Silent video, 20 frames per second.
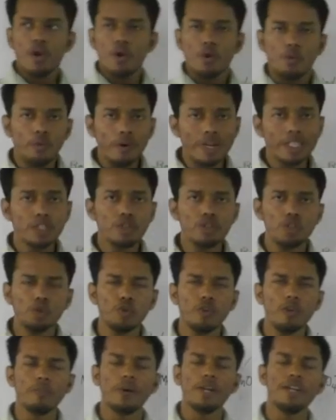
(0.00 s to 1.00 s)
Once you
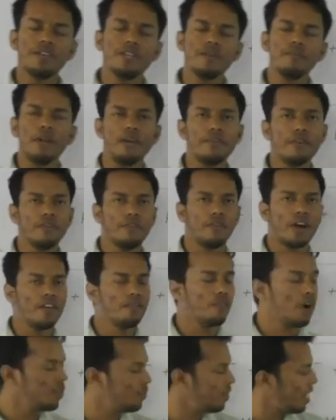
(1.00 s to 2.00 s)
will multiply by 5,
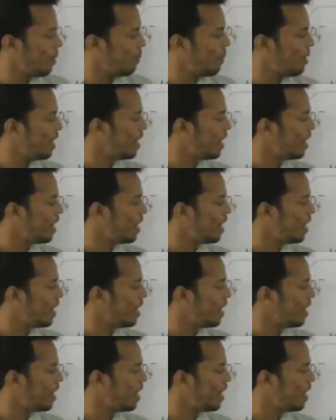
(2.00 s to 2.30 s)
what will happen?